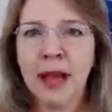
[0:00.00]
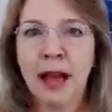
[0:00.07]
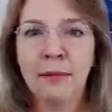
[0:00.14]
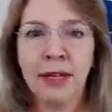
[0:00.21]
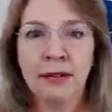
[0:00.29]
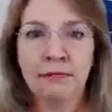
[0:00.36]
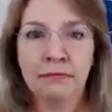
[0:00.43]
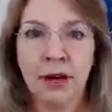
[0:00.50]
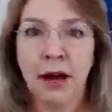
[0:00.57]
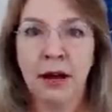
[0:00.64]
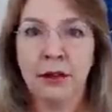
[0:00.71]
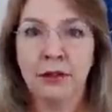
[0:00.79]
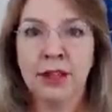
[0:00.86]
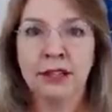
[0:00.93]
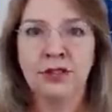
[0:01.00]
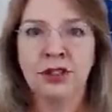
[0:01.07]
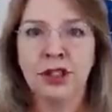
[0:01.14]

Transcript: I mean, other than